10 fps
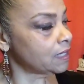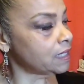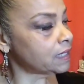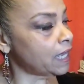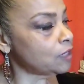
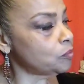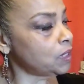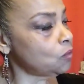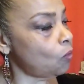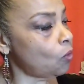It can
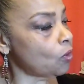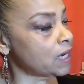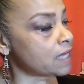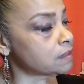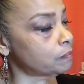be
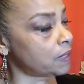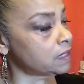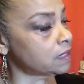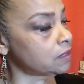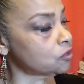worn as a
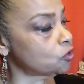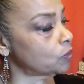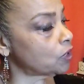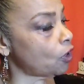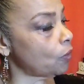pendant to
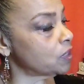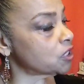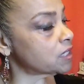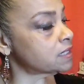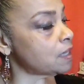encourage
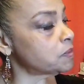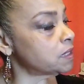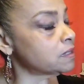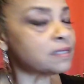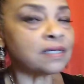
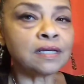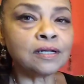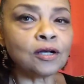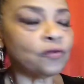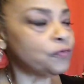acceptance
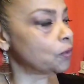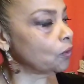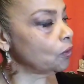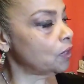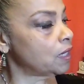of
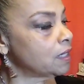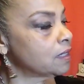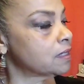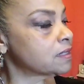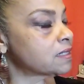your
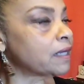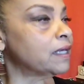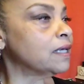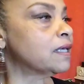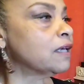
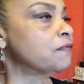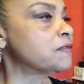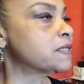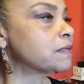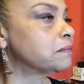psychic
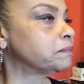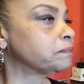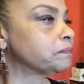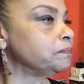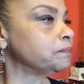gifts.
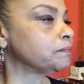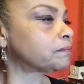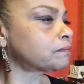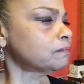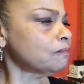
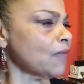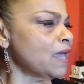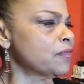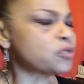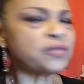
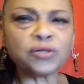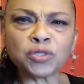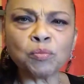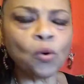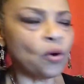And
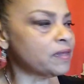there's more.